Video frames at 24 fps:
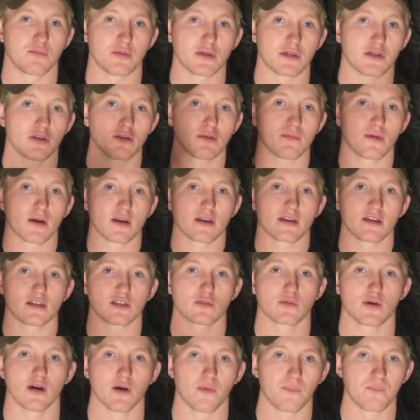but you're marketing as
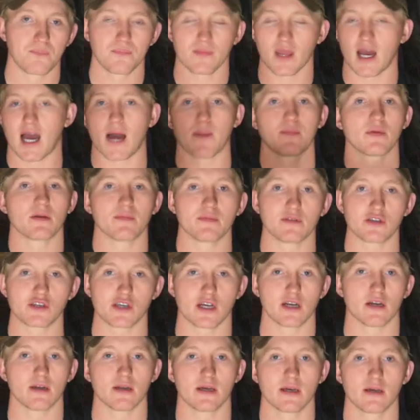well, I'm gonna be
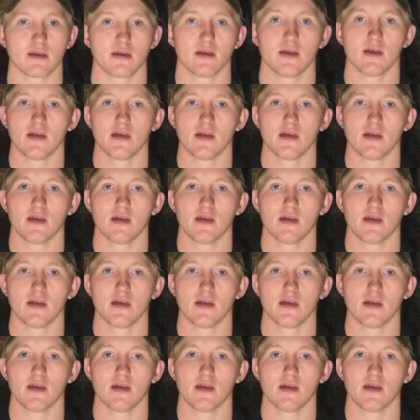sharing it.